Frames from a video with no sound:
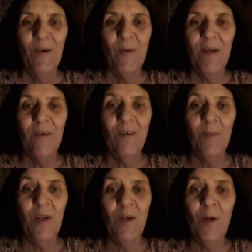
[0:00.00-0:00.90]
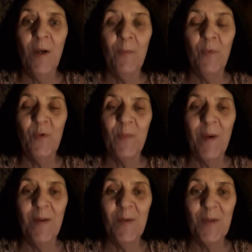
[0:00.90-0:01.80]
Right? I said, "But you know how Bruce
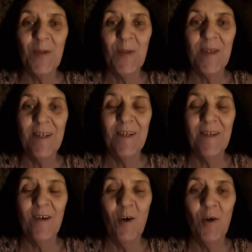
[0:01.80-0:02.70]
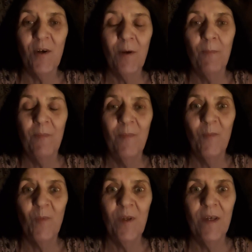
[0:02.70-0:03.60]
Banner turns into the Hulk,
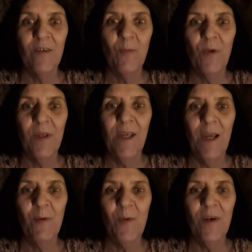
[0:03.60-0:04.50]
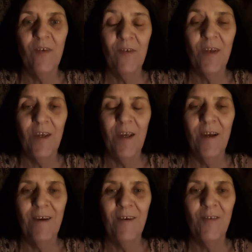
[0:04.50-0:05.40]
and that's what the gamma rays." He's like,
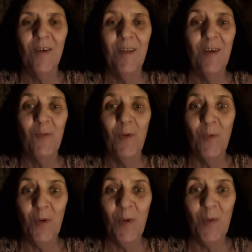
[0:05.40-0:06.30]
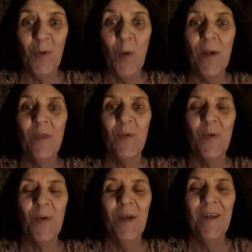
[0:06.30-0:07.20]
"Yeah." I said, "That's what we're going through."